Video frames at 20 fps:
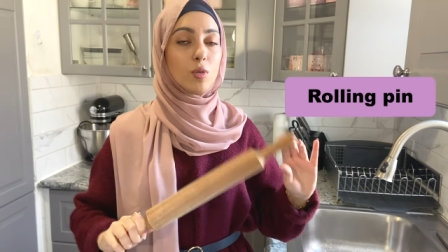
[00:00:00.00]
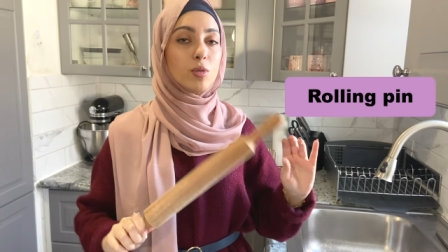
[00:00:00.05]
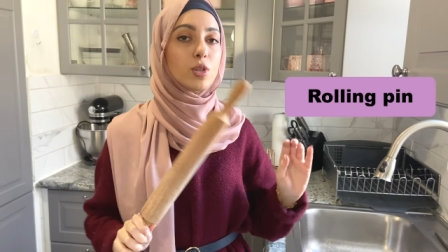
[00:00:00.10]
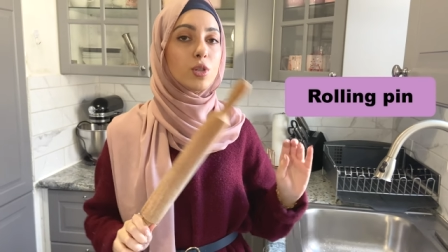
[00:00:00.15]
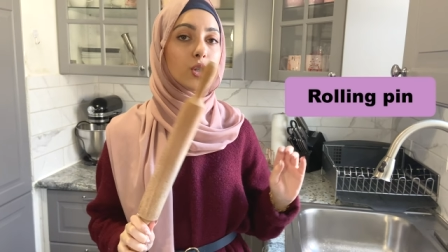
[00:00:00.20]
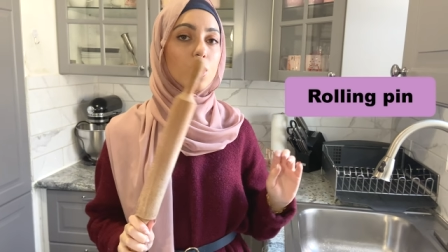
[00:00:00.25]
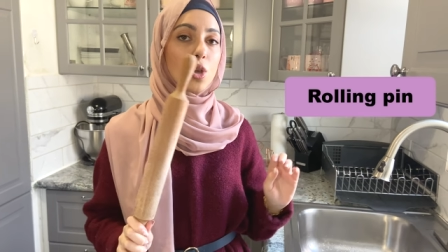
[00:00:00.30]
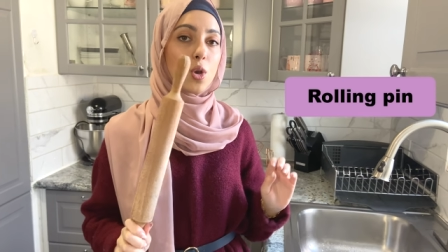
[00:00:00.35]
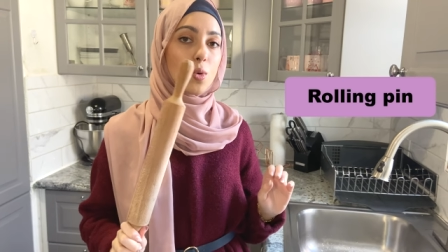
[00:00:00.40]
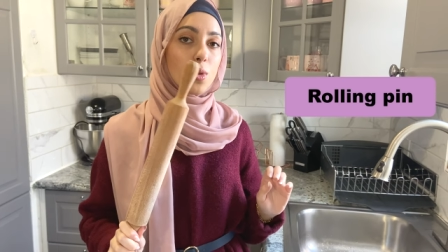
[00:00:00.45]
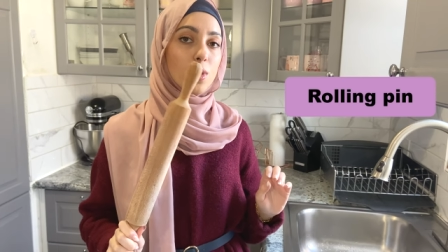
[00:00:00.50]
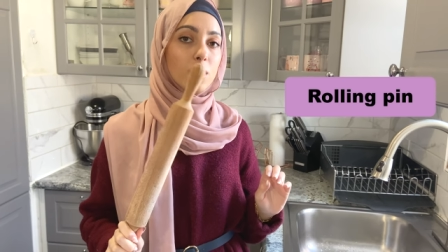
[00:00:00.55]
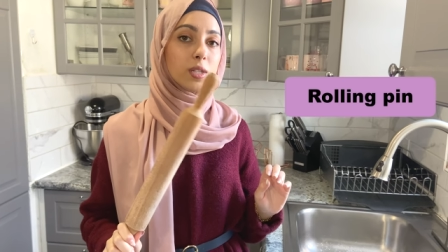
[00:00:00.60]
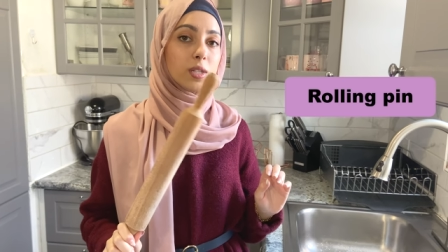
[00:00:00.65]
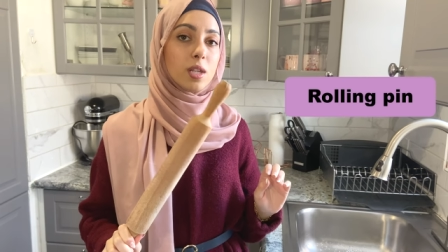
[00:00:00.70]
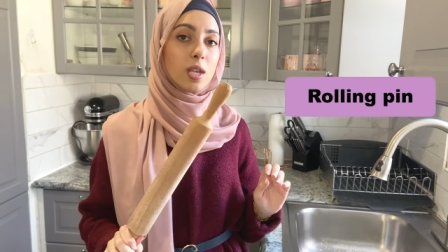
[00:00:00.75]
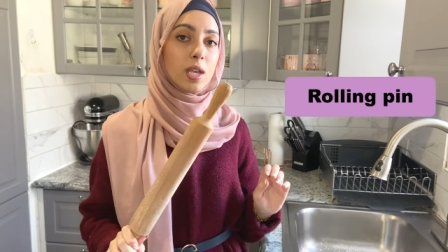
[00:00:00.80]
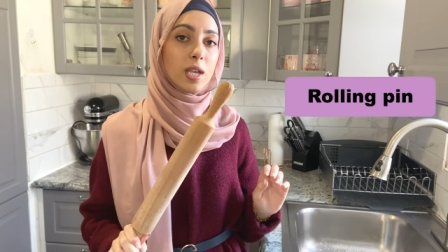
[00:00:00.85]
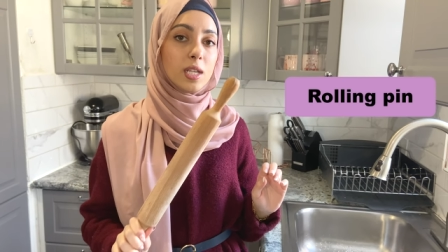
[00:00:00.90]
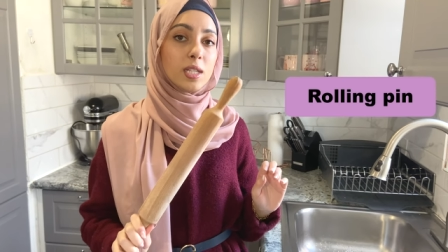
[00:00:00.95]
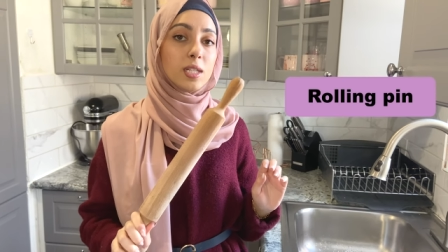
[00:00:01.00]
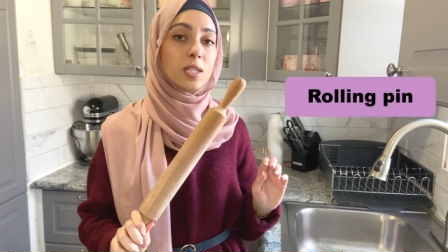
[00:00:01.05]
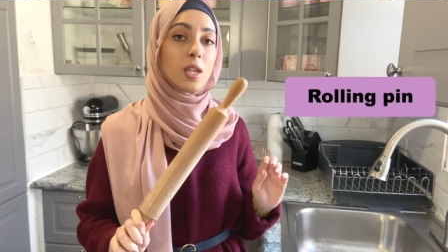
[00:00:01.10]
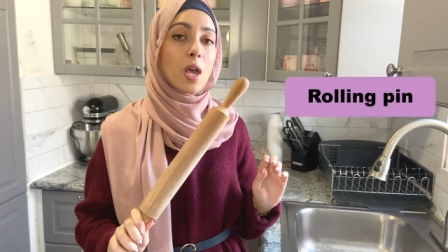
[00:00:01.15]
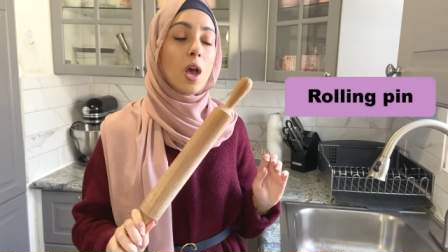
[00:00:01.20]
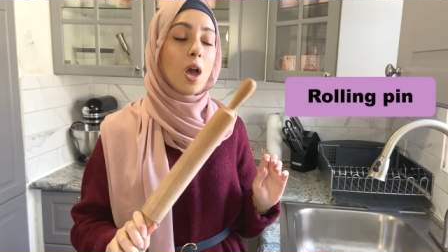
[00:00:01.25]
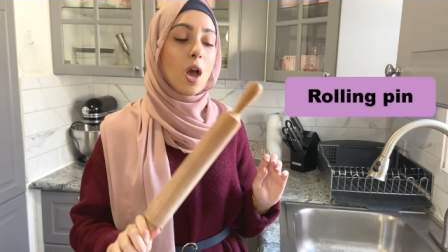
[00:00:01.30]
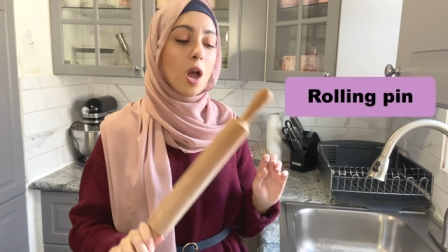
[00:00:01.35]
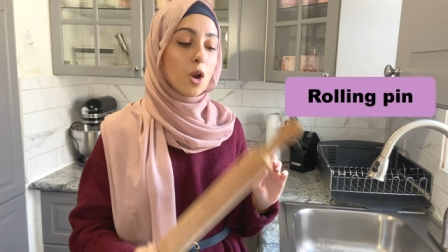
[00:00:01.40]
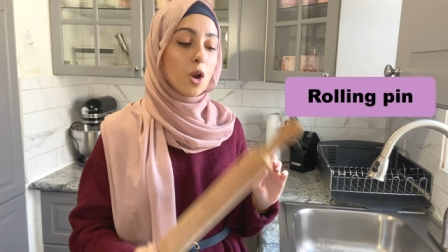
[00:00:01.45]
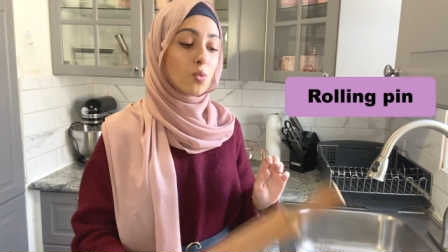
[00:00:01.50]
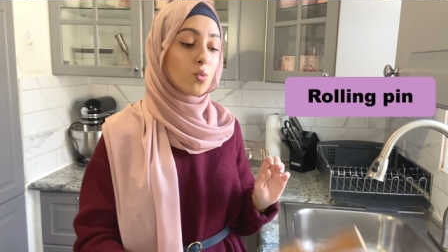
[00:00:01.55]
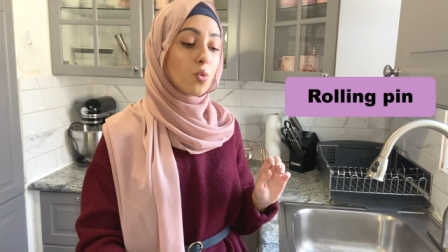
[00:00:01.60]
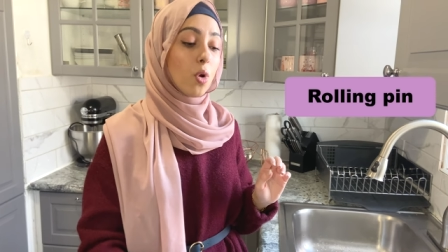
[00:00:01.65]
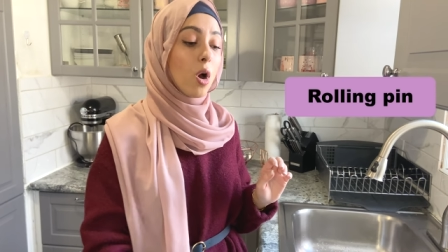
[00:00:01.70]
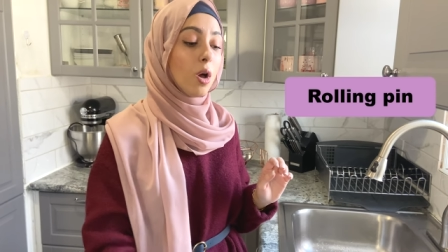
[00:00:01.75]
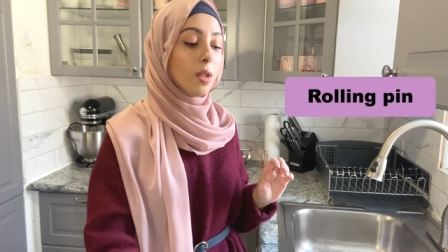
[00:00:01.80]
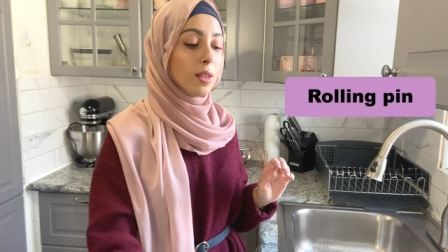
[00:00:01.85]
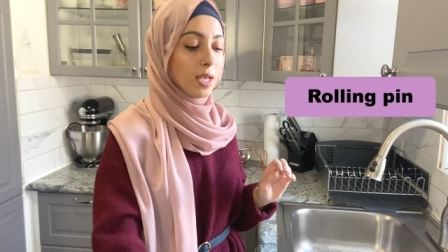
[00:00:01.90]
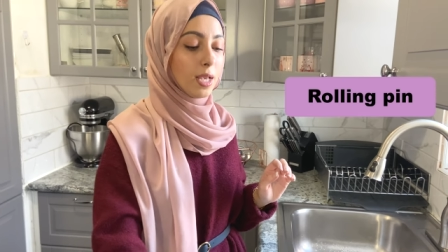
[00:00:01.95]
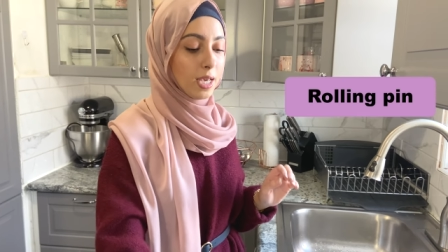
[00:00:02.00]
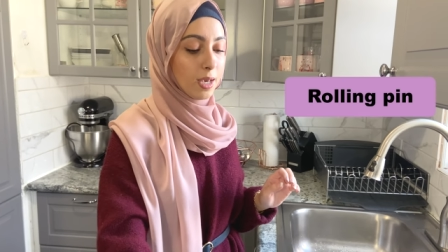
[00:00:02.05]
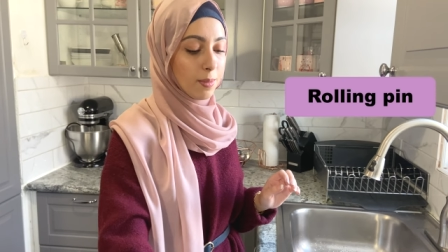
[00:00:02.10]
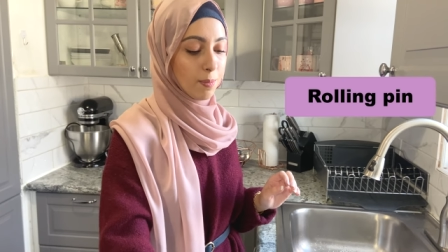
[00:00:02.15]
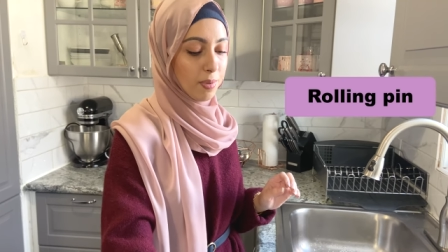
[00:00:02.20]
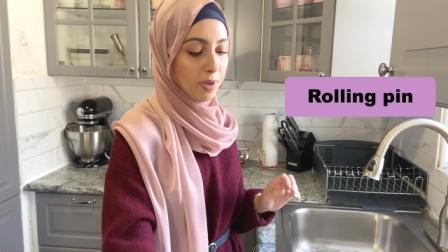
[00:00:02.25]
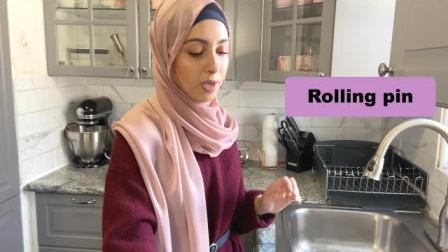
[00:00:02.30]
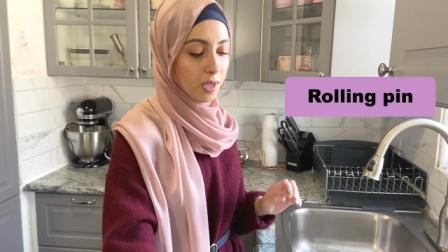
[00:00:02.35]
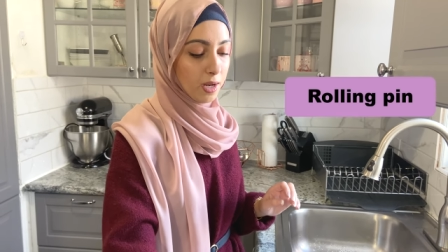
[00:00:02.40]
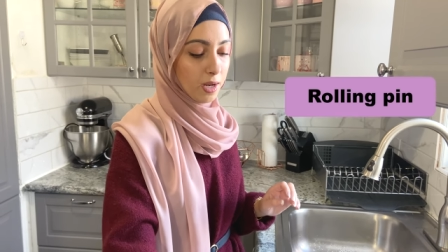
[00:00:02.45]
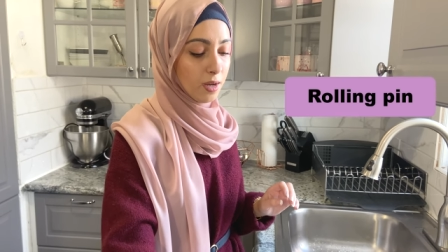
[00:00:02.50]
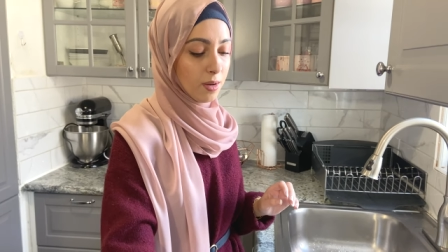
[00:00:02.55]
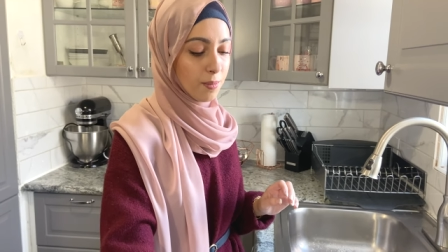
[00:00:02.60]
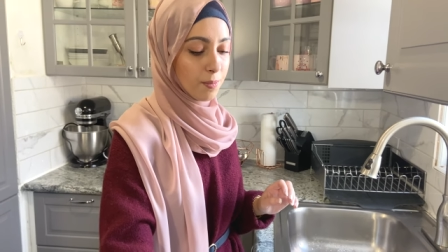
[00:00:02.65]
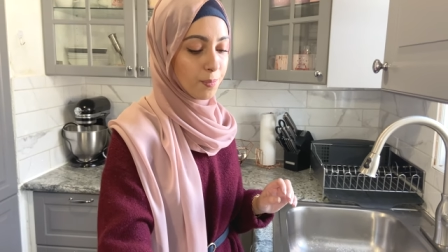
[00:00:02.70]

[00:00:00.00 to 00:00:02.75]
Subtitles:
So this is a rolling pin.